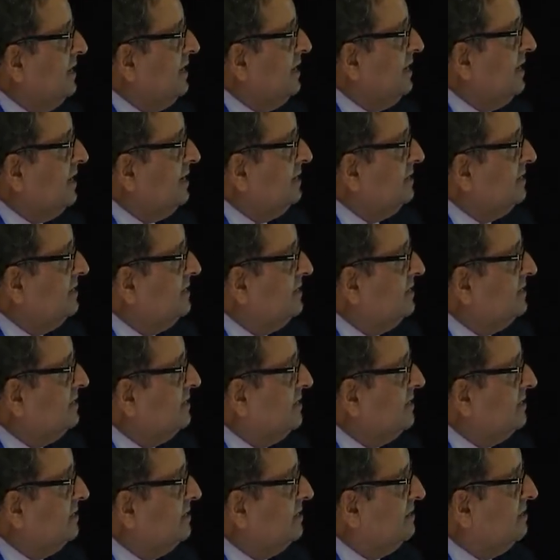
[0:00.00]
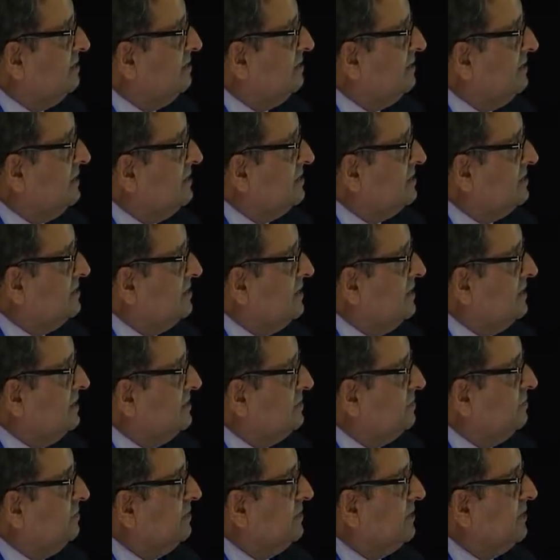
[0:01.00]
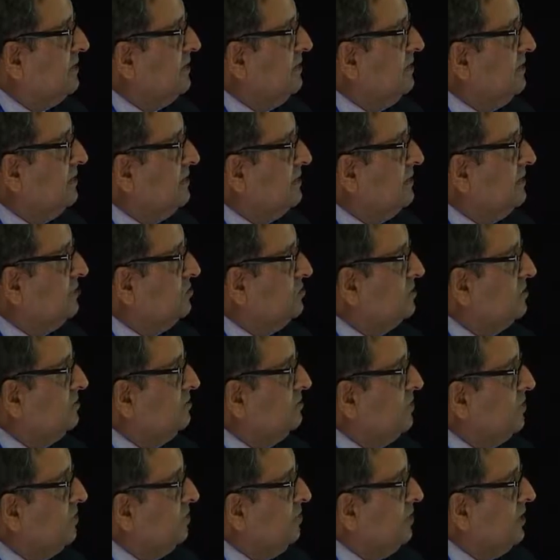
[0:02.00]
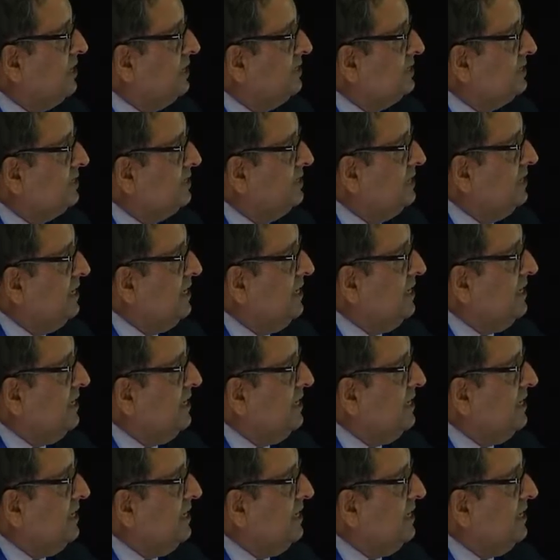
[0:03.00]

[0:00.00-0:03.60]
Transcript: and these are the incidence per 100,000 population,